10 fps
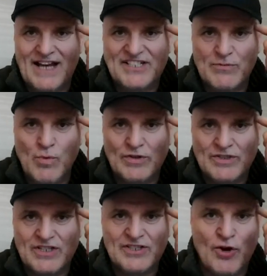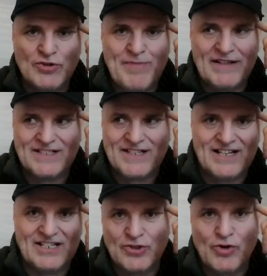Tyson wants, because those belts,
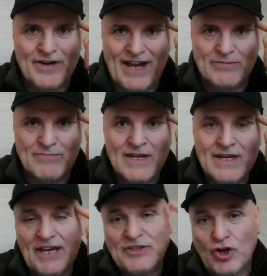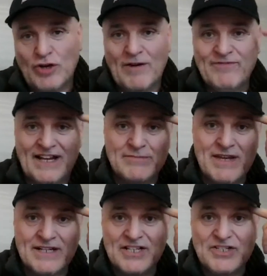Tyson's already had them. He took them off
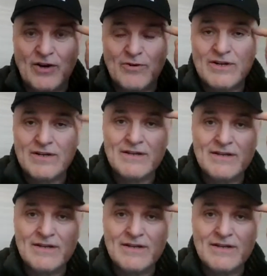Vladimir Klitschko.